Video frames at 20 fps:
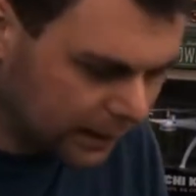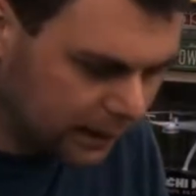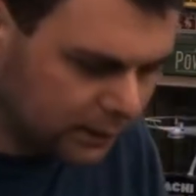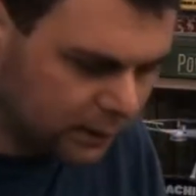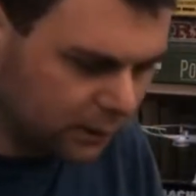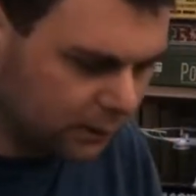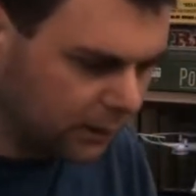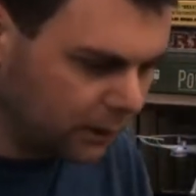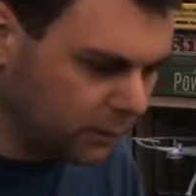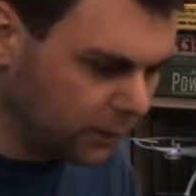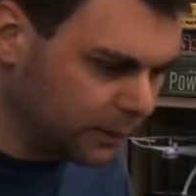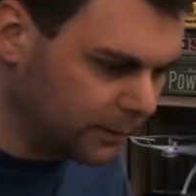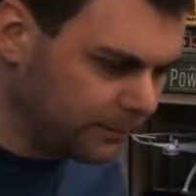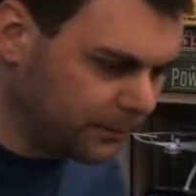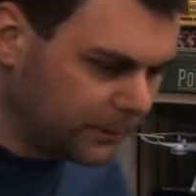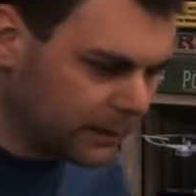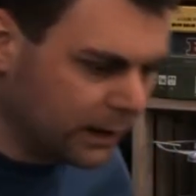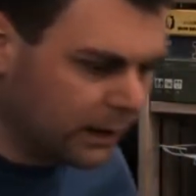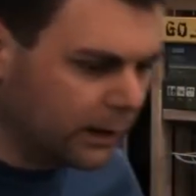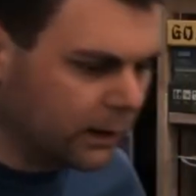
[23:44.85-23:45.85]
That's the right
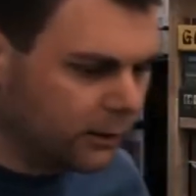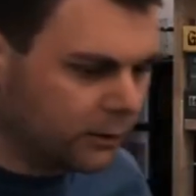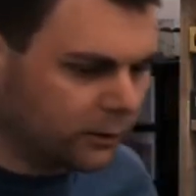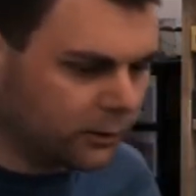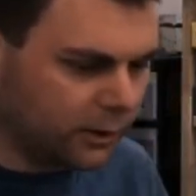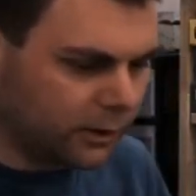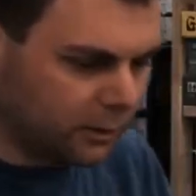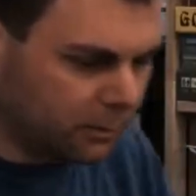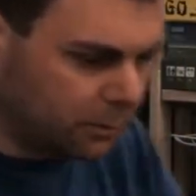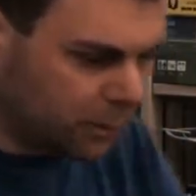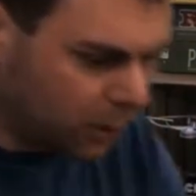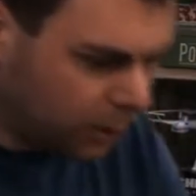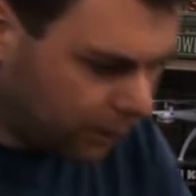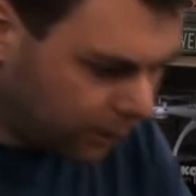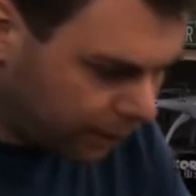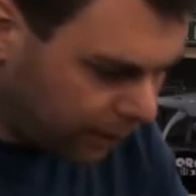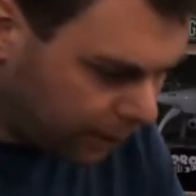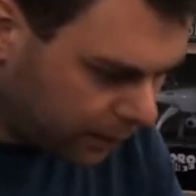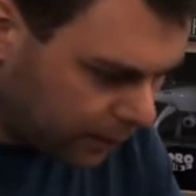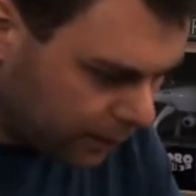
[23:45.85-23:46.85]
one. So they're
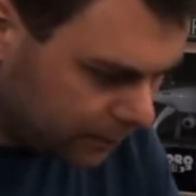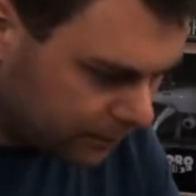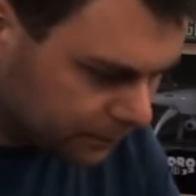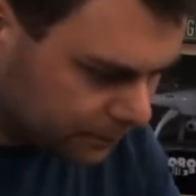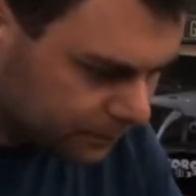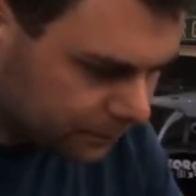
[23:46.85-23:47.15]
both...